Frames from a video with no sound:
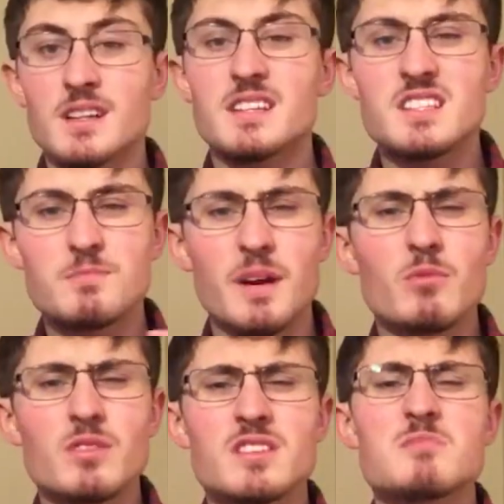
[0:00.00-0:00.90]

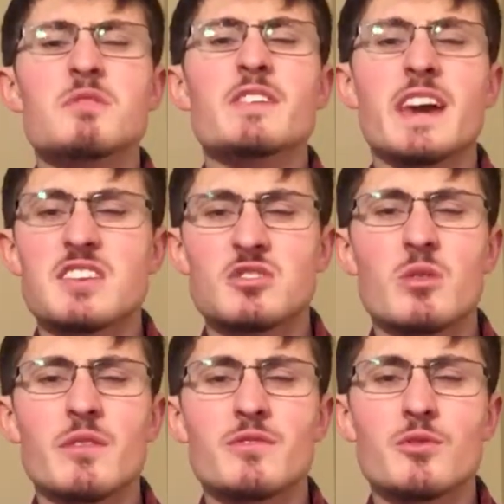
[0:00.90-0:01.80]
Despite what this movie has
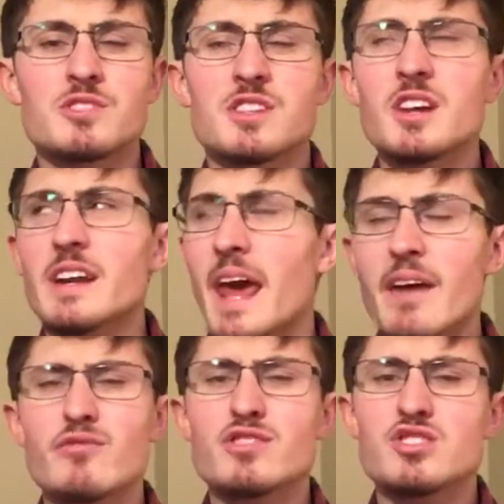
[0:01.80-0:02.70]
going for it, not
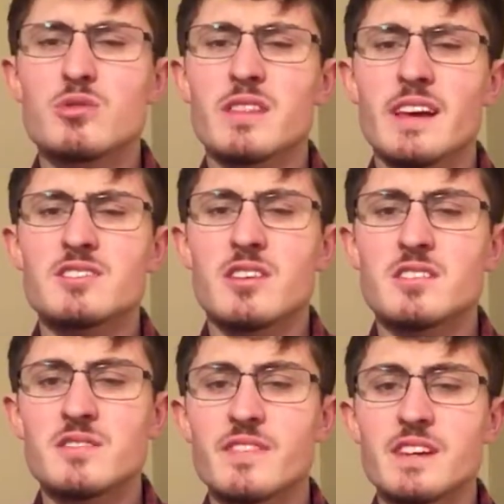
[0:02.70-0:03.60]
every joke lands on
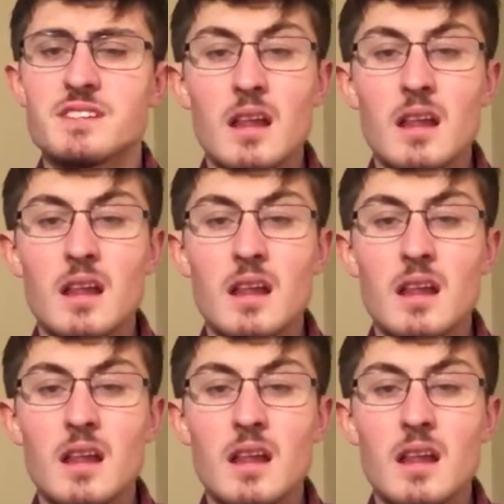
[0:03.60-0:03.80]
its feet.